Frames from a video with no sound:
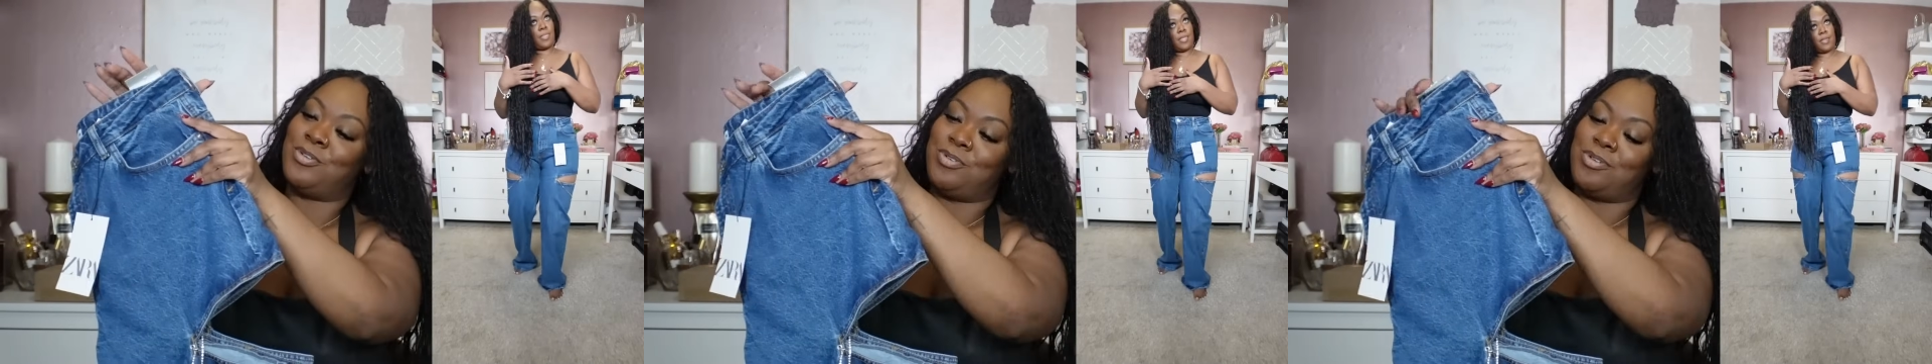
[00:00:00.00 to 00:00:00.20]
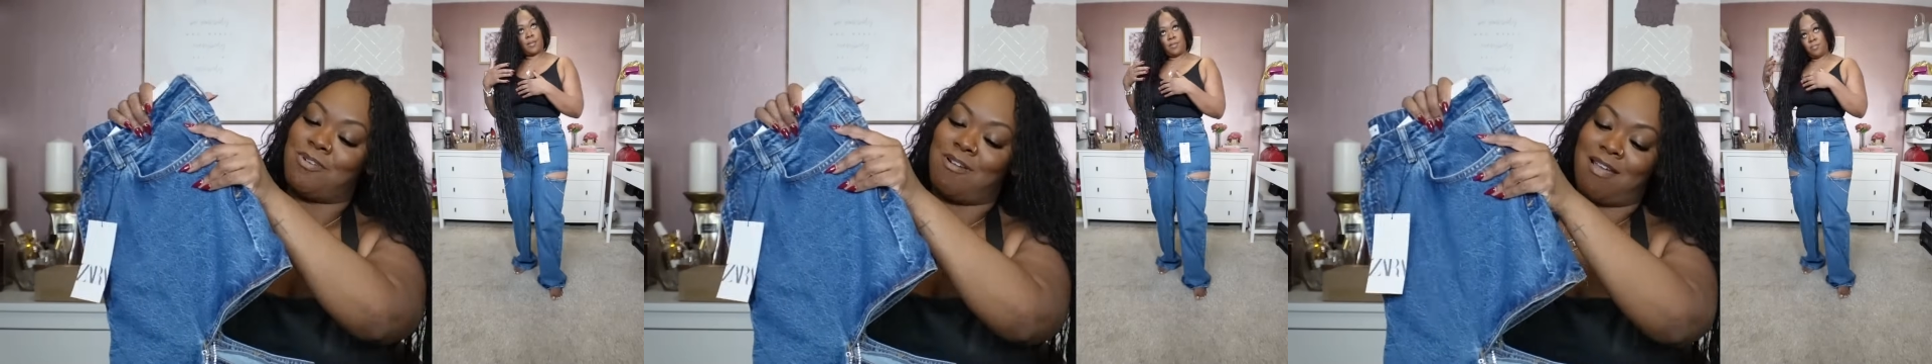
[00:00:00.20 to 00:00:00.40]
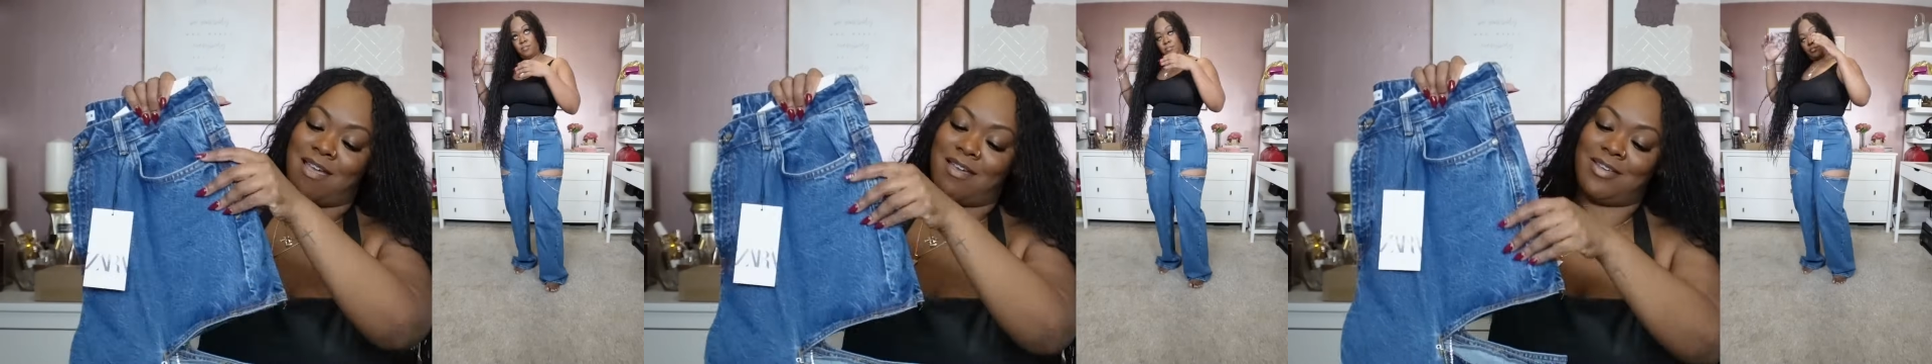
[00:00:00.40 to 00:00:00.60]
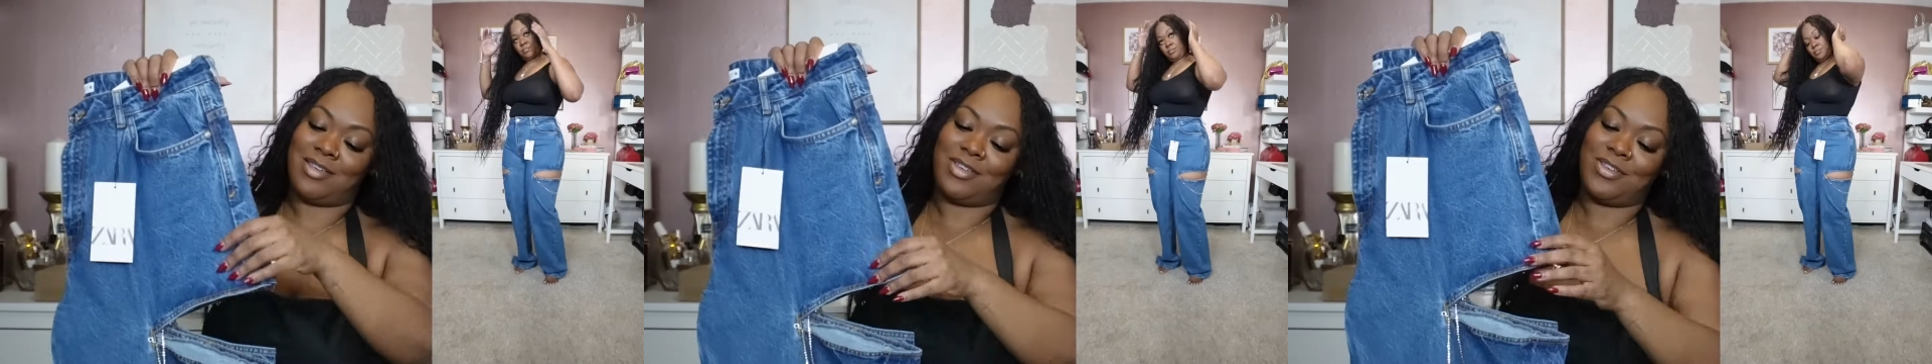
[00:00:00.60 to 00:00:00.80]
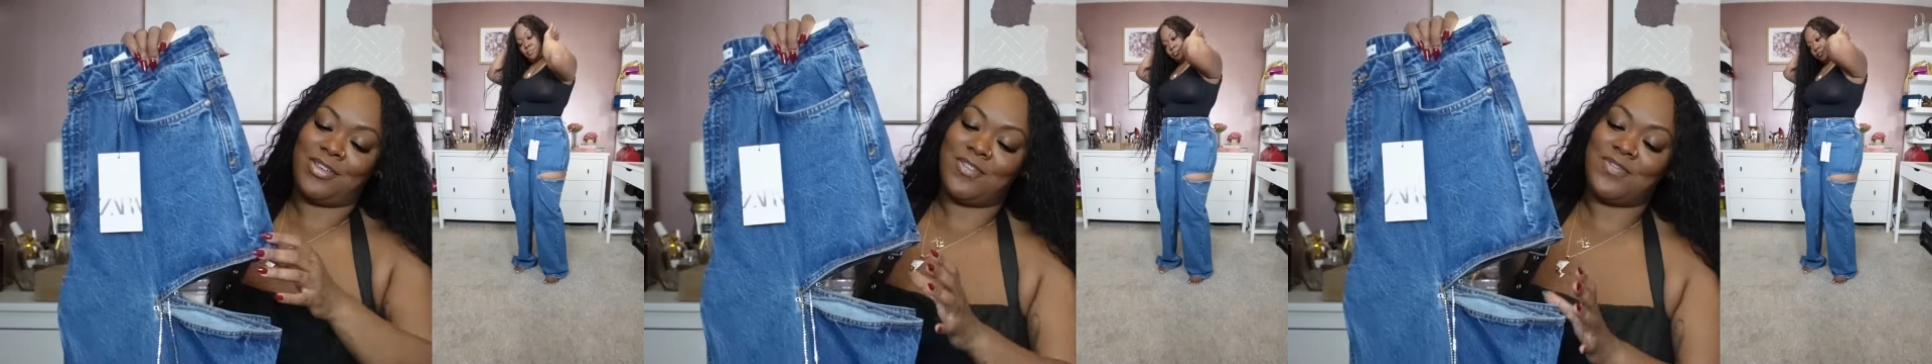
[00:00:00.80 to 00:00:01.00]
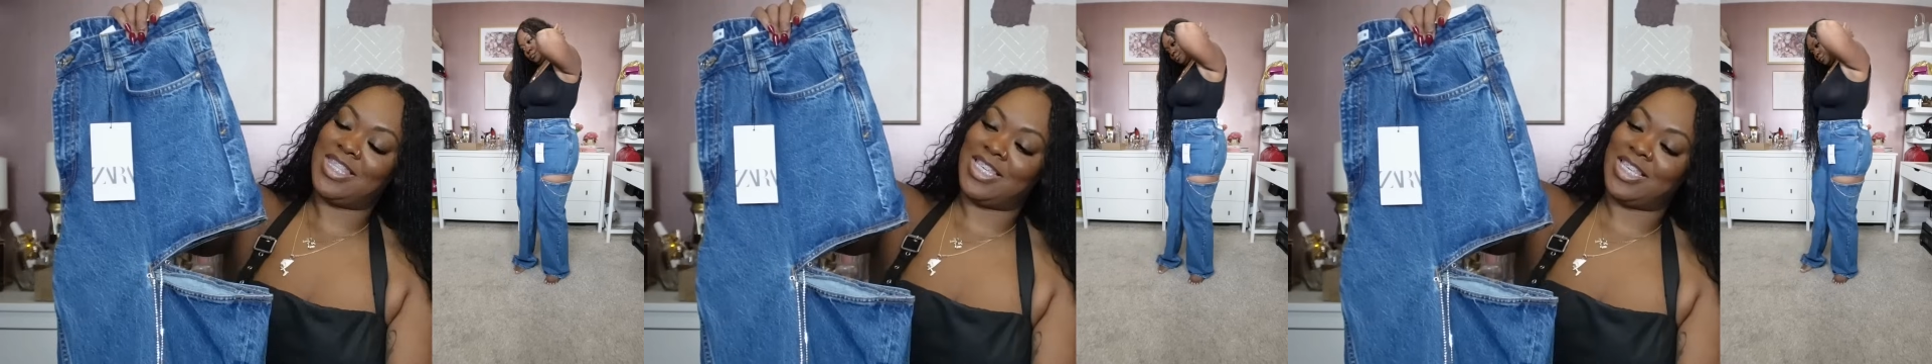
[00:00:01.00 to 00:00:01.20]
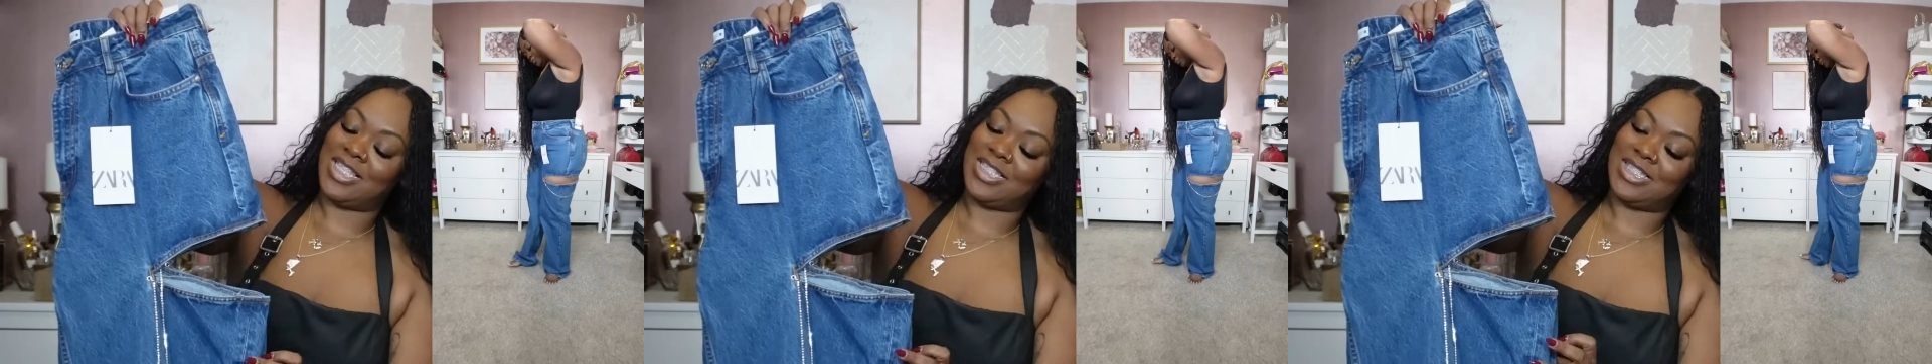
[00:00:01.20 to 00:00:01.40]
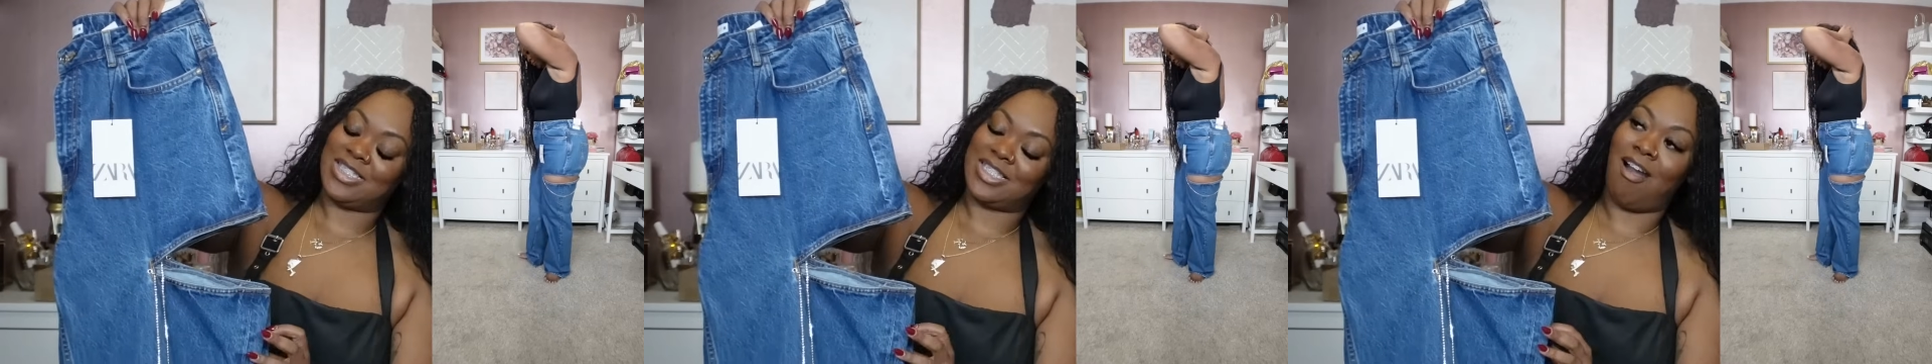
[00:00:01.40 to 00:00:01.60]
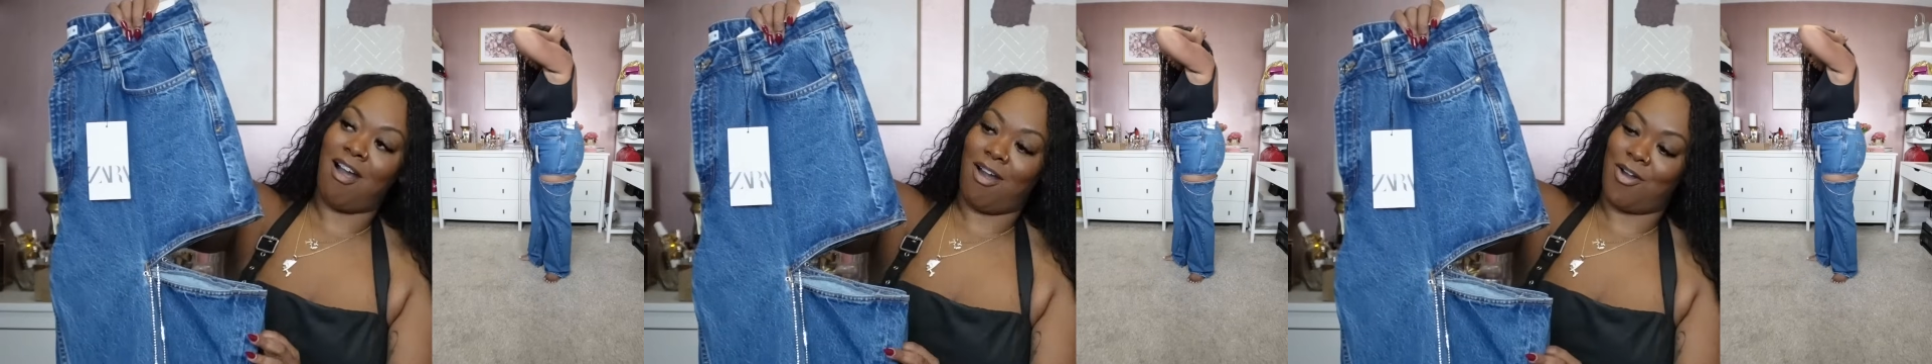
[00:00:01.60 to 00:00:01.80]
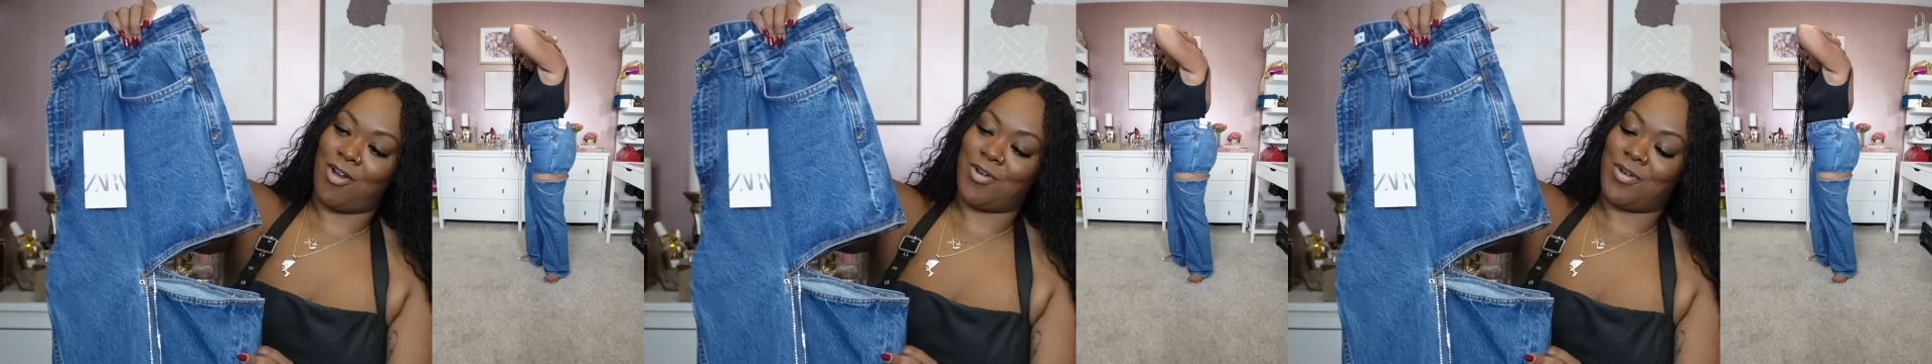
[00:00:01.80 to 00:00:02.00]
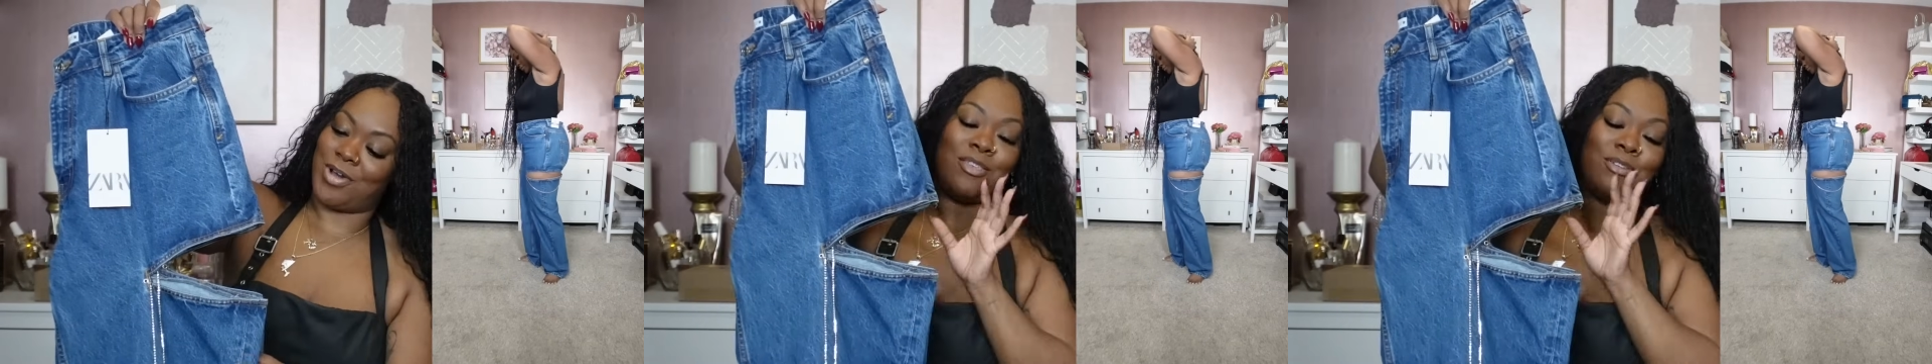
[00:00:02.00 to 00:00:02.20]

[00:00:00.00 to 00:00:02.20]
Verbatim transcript: coup de grace of this haul.